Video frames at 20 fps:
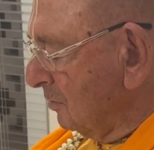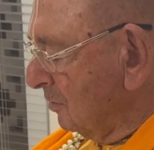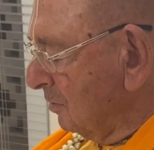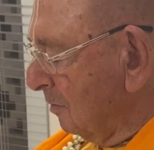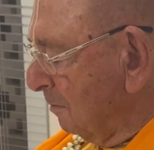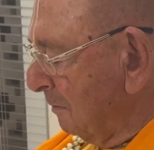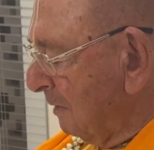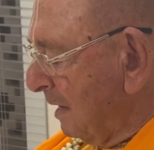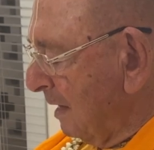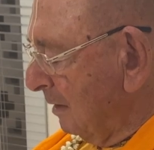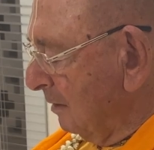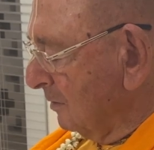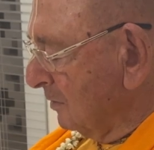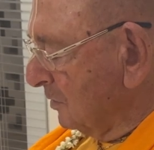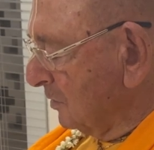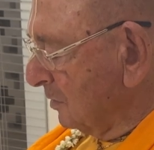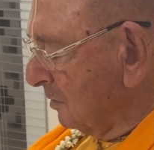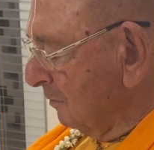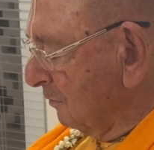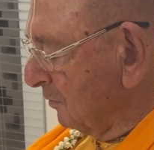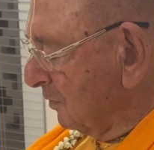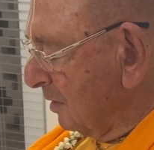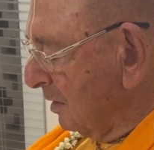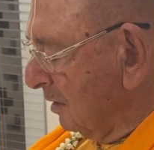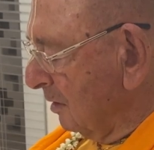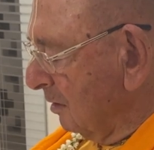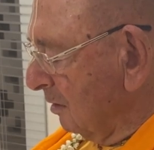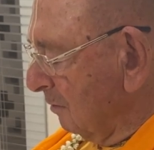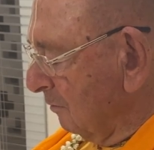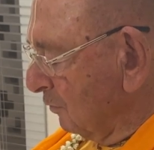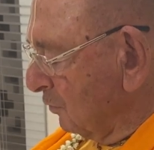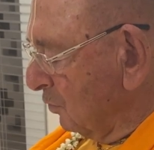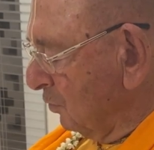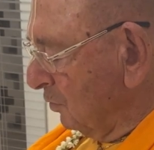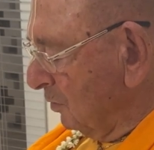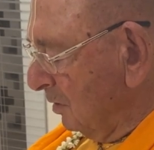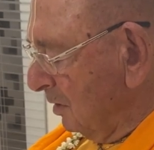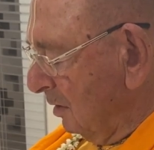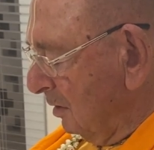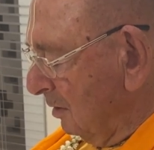the palace of King of
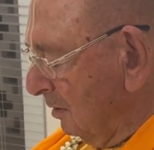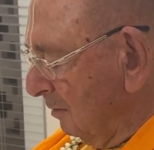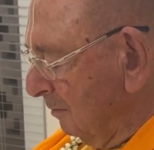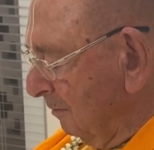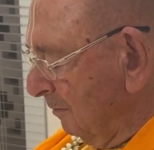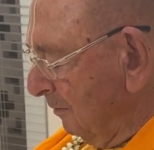Kundina.